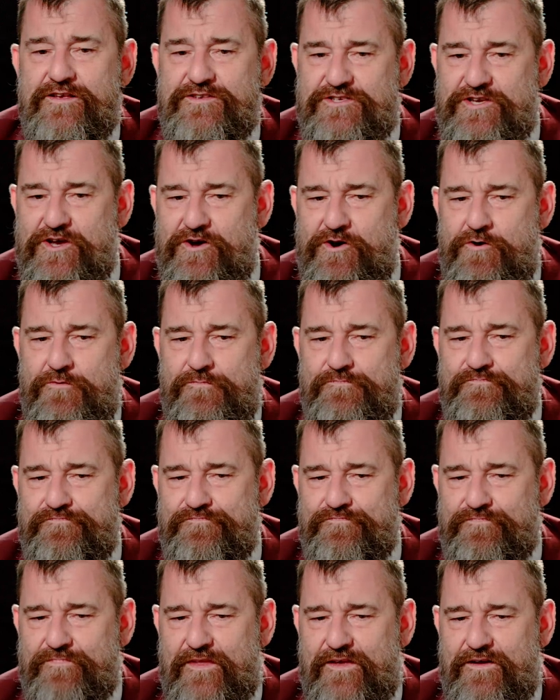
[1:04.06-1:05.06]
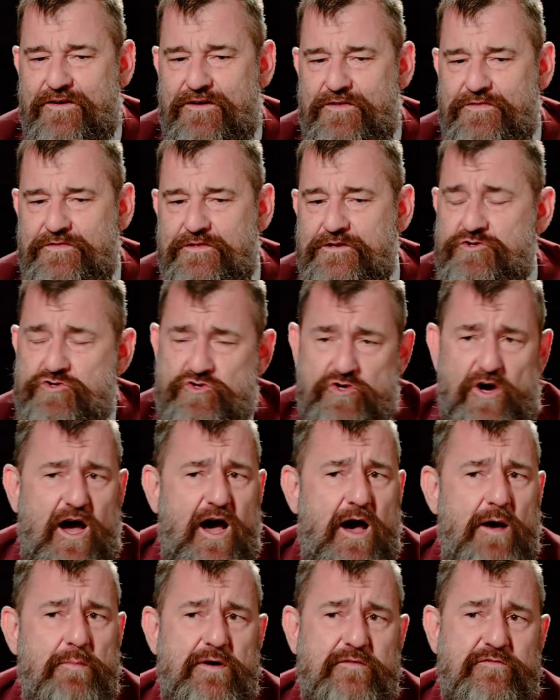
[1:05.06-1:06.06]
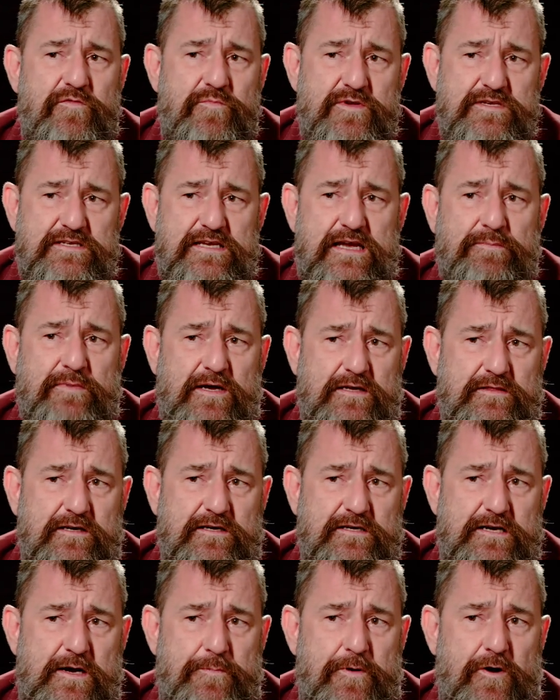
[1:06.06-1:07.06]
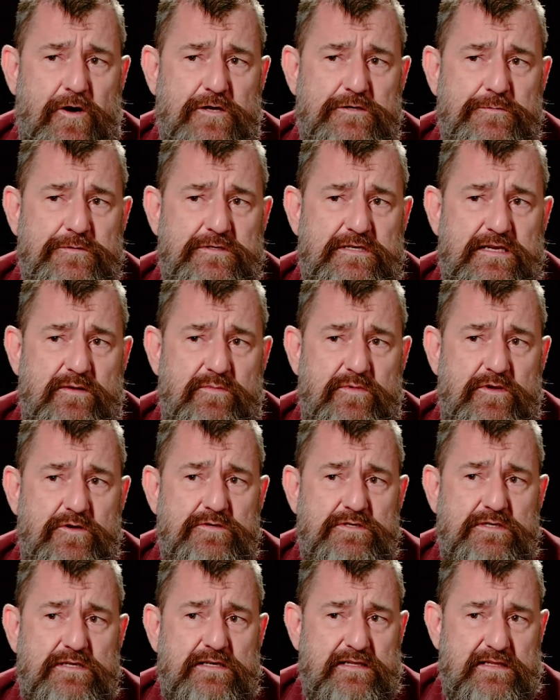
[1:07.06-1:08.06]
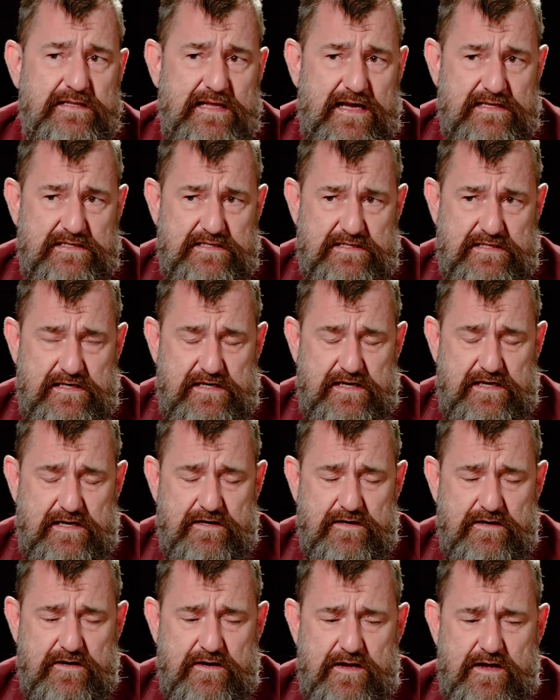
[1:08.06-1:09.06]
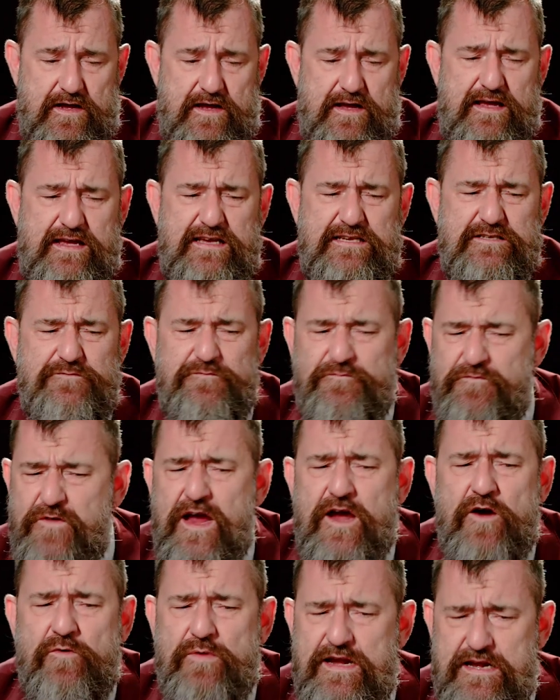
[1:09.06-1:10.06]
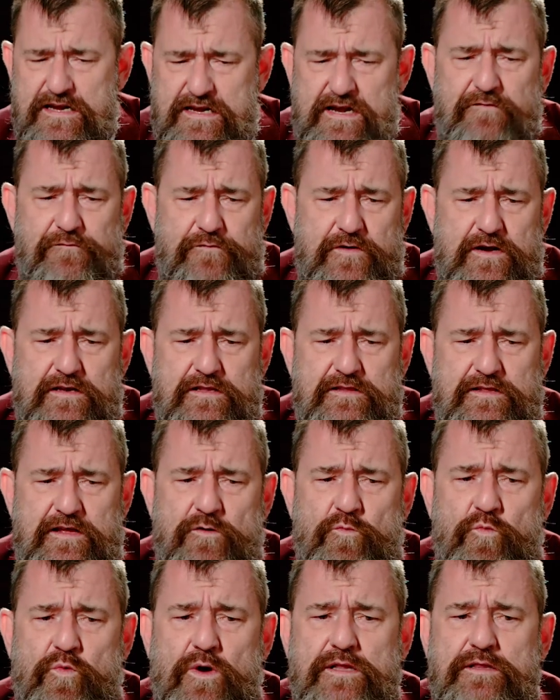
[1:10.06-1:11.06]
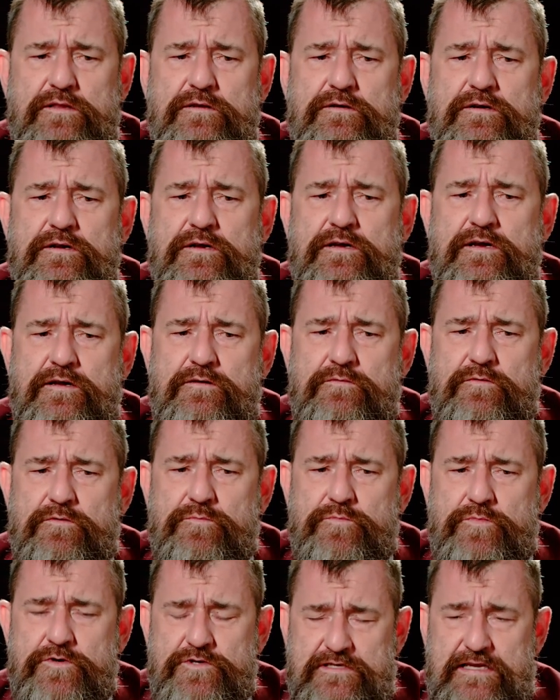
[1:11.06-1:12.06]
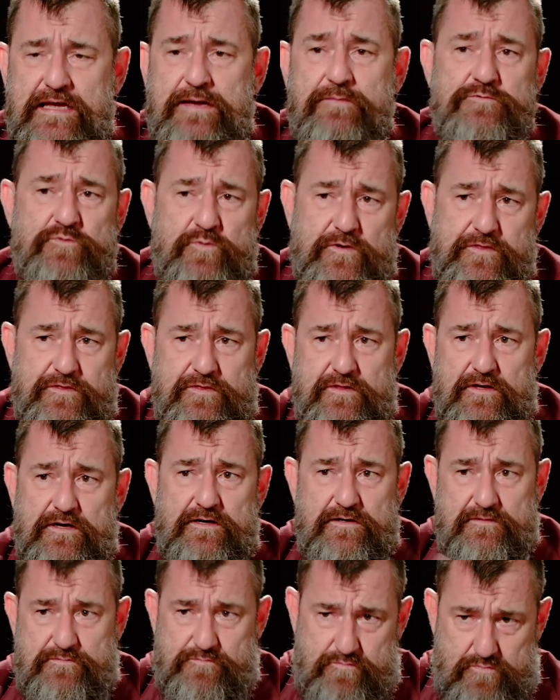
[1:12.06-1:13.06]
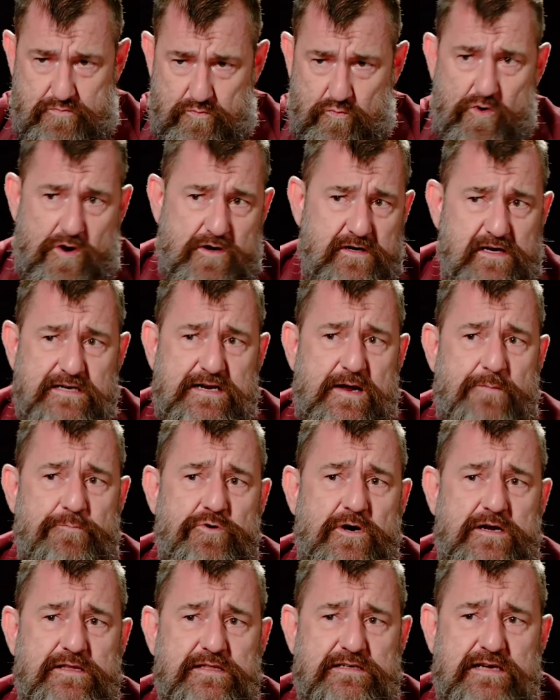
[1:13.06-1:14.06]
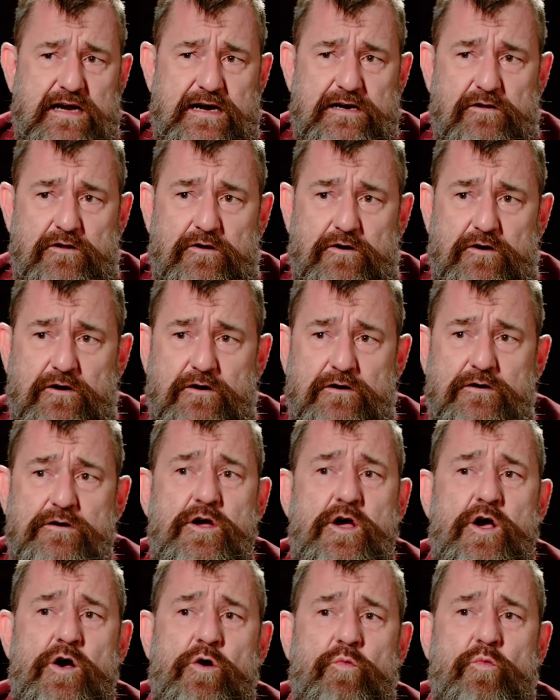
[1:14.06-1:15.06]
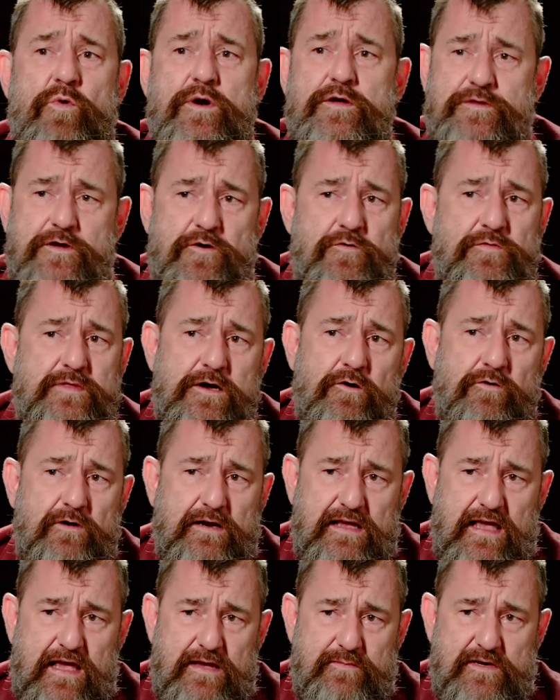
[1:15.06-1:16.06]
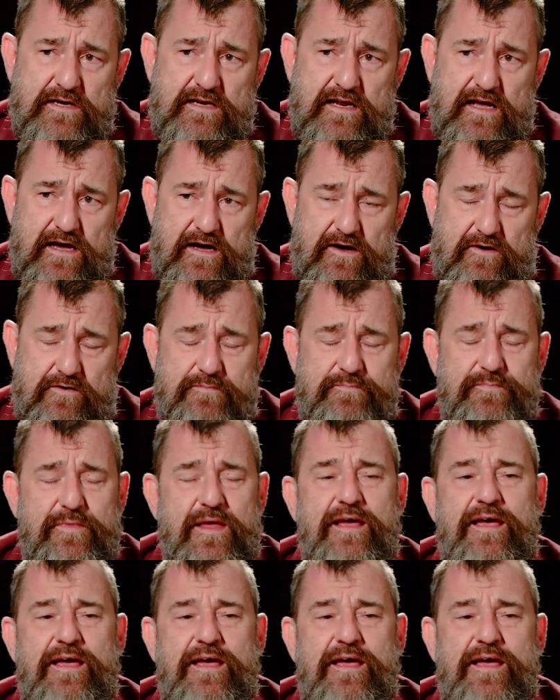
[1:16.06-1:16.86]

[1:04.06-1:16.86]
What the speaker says: So the job of a museum like the Contemporary Arts Museum Houston in that city is very different than what museums with the word contemporary in the title are, where they're the only game in town. Right.